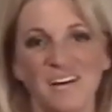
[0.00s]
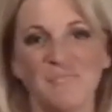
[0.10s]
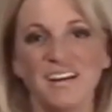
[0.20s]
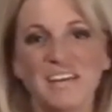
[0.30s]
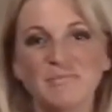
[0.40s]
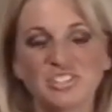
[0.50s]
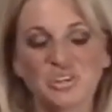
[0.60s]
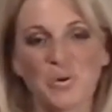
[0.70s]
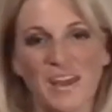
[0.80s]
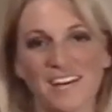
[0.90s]
My name is
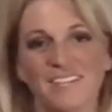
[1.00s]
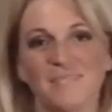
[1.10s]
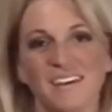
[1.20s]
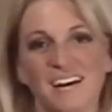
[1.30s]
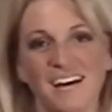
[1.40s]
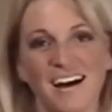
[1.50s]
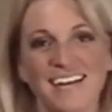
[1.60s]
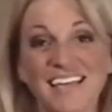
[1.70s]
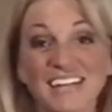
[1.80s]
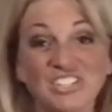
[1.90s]
JoAnna.
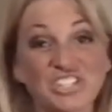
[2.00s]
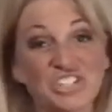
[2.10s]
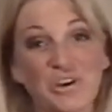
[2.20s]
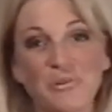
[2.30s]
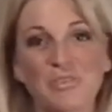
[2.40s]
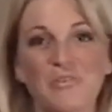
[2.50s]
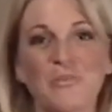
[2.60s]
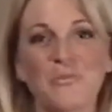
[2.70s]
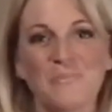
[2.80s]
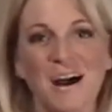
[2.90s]
I'd like to share with
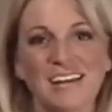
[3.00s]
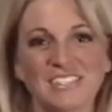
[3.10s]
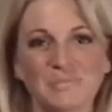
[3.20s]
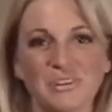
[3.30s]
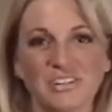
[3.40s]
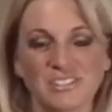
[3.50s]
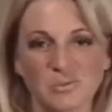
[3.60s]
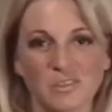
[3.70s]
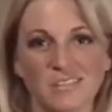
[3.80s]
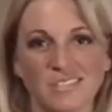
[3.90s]
you my experience
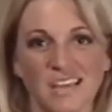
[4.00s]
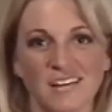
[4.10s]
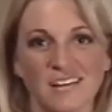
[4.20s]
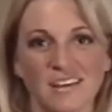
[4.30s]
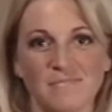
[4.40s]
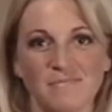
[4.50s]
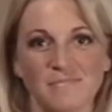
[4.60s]
with insanity.